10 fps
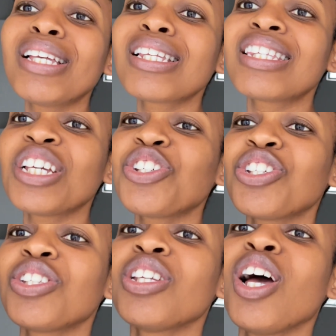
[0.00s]

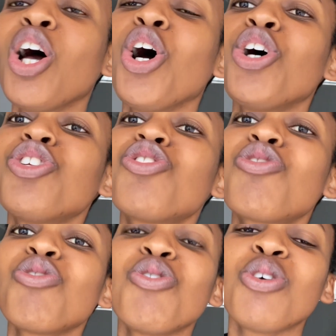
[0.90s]
attention
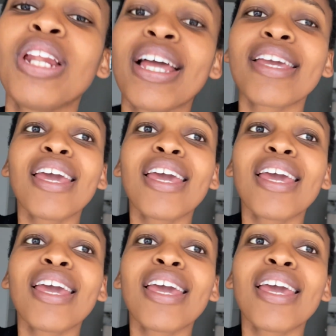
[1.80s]
to, like,